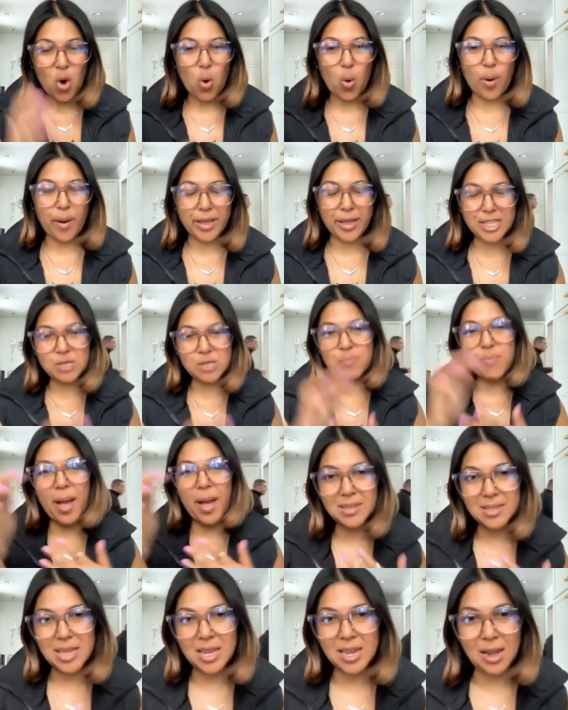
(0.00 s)
or
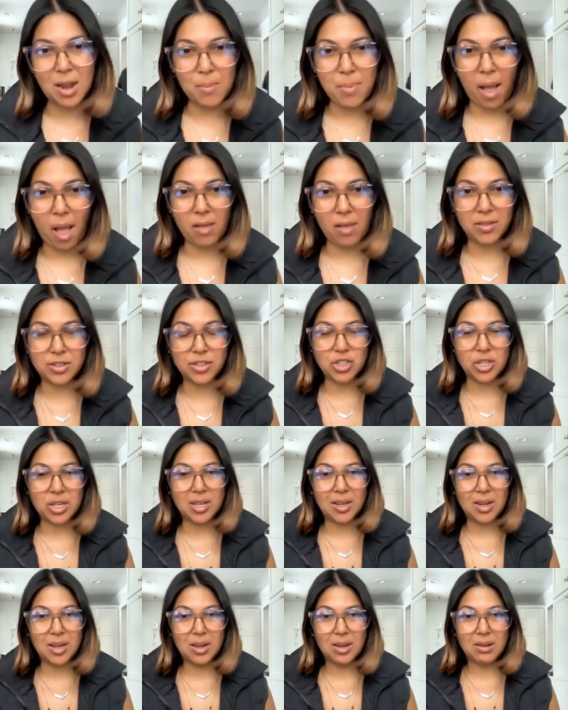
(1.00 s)
expect an
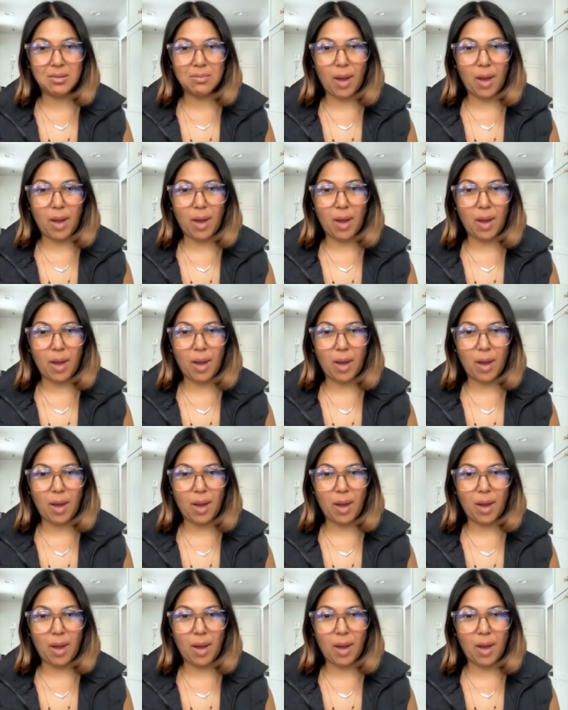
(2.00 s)
apology.